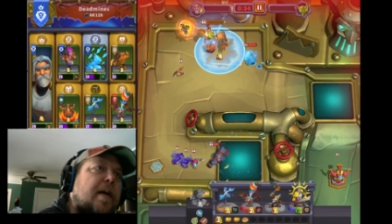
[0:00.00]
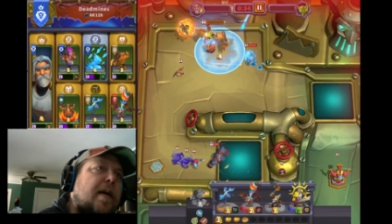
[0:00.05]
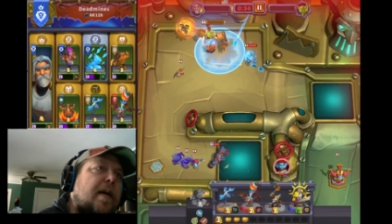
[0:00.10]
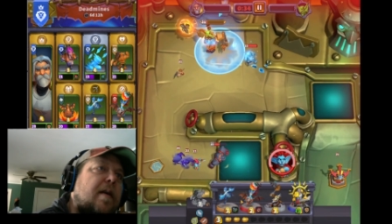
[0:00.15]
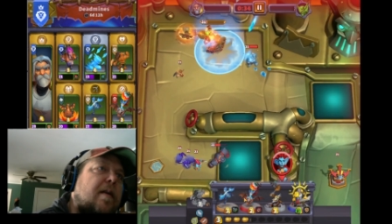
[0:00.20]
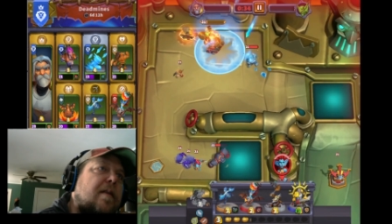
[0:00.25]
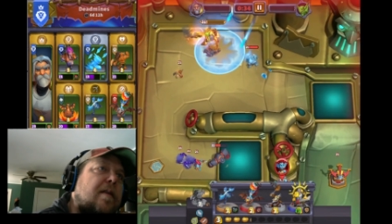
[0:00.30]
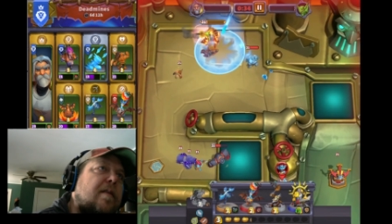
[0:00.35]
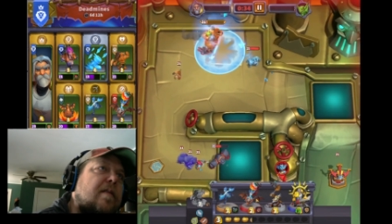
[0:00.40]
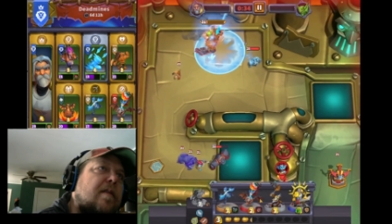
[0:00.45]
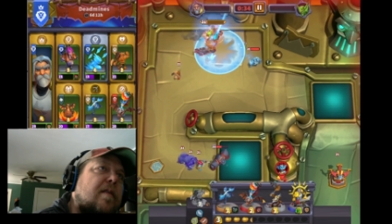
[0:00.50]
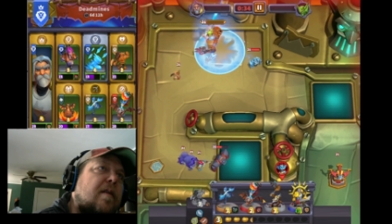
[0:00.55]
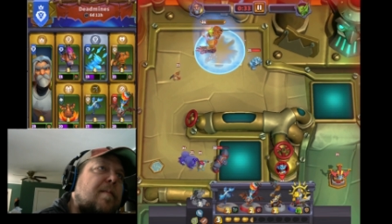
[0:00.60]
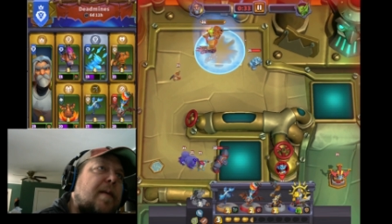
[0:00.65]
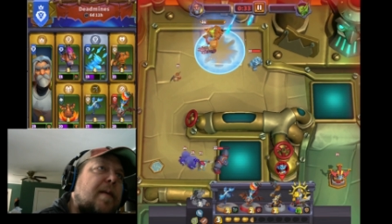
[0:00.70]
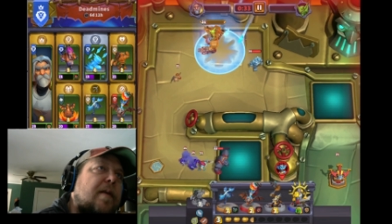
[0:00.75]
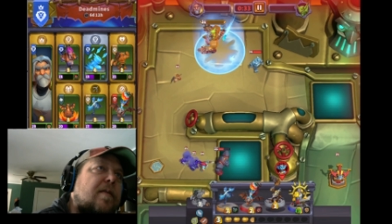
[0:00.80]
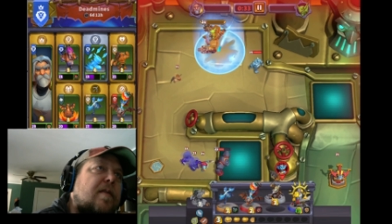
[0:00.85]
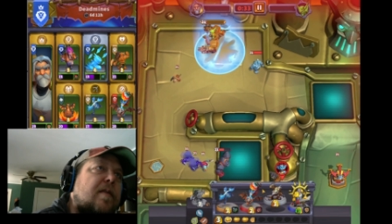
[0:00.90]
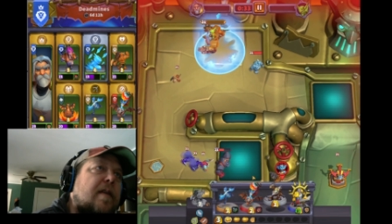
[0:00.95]
all these
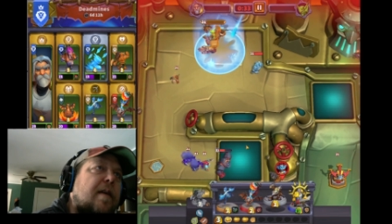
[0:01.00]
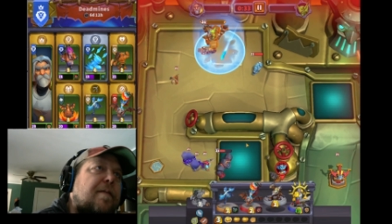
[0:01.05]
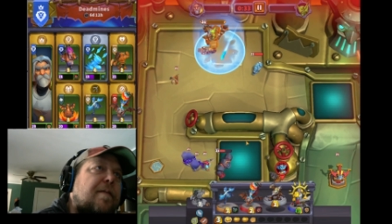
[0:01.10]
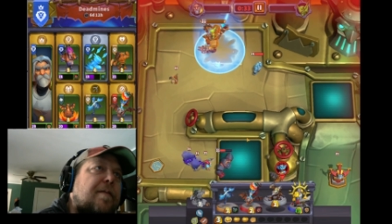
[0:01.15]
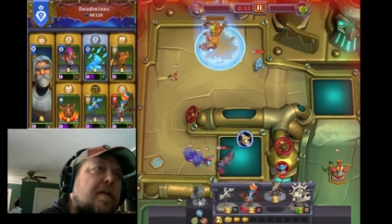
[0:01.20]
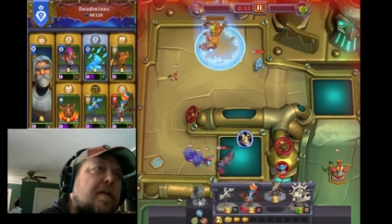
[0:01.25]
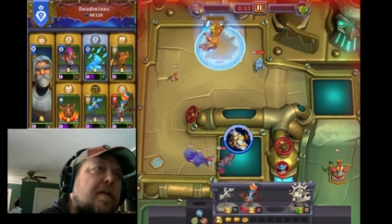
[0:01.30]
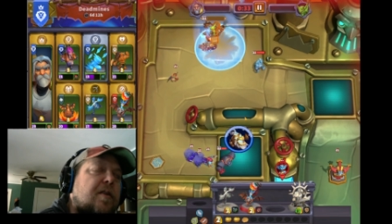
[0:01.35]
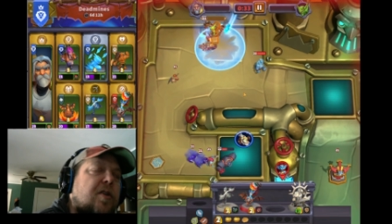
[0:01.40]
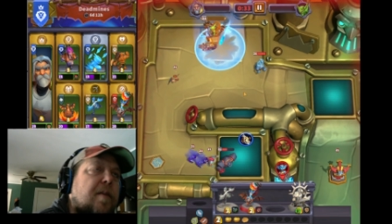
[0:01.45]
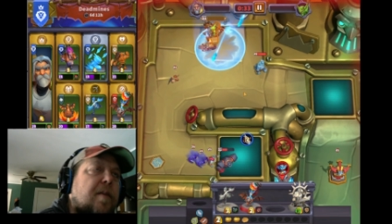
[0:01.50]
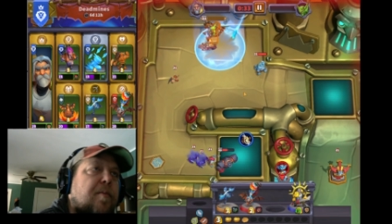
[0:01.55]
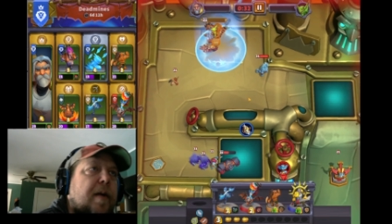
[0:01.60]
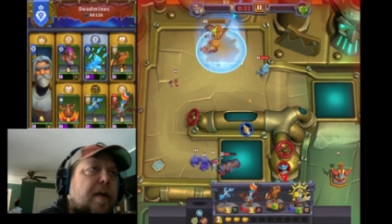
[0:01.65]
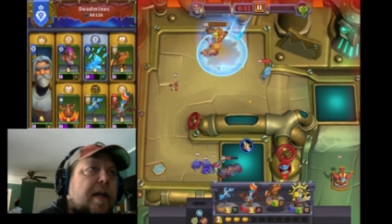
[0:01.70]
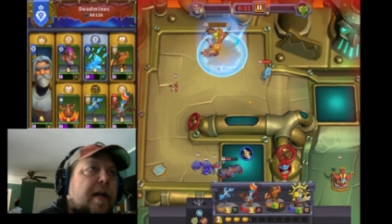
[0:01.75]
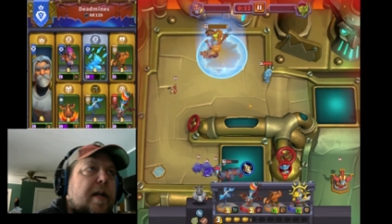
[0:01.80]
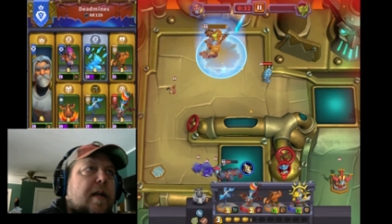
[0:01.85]
unbound stuff, we can chip away